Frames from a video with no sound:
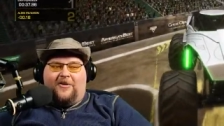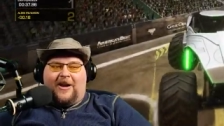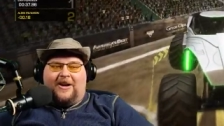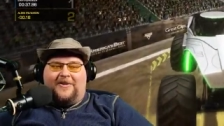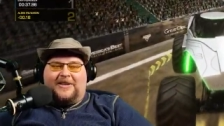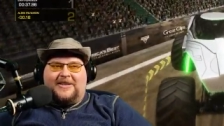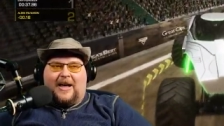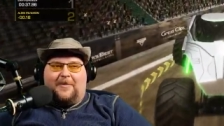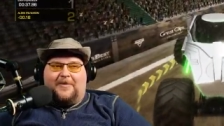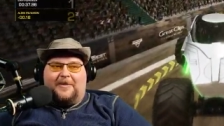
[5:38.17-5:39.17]
right over the
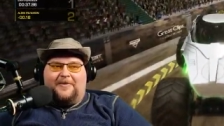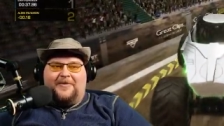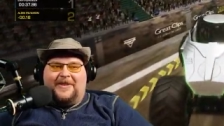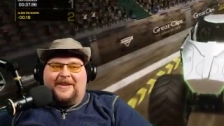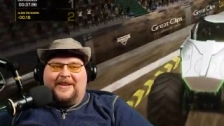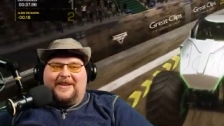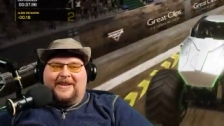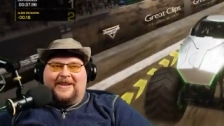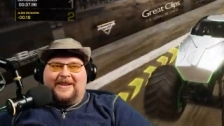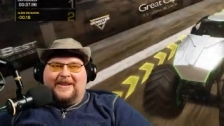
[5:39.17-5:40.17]
top of him.
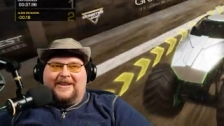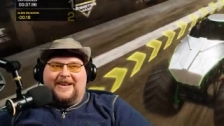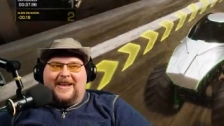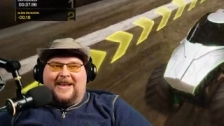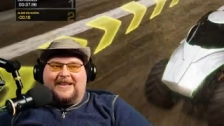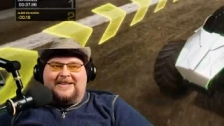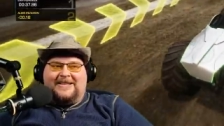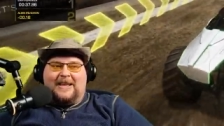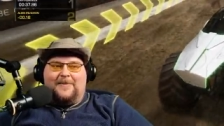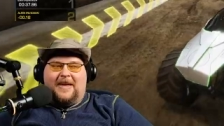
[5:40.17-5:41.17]

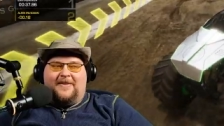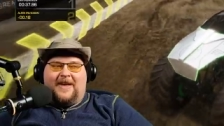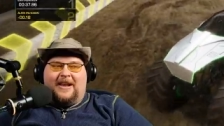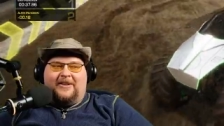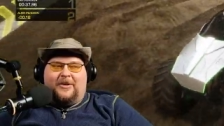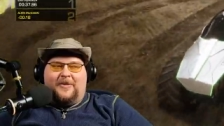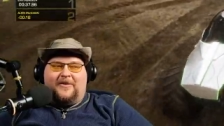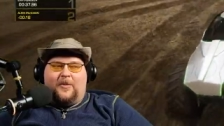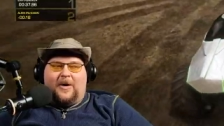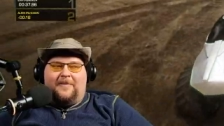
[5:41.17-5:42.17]
Nice, he may have had a little bit
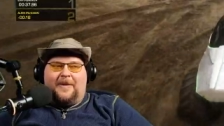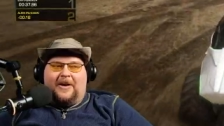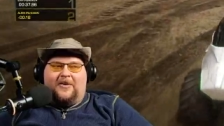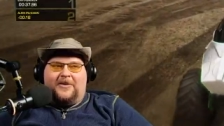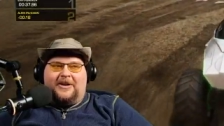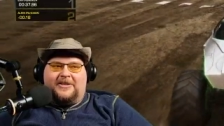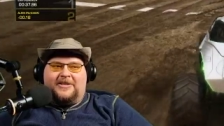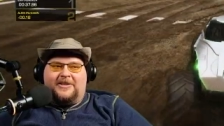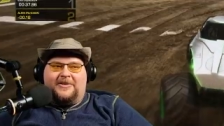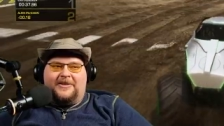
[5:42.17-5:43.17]
of a wipeout over here
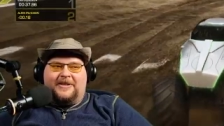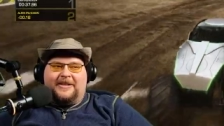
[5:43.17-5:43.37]
too.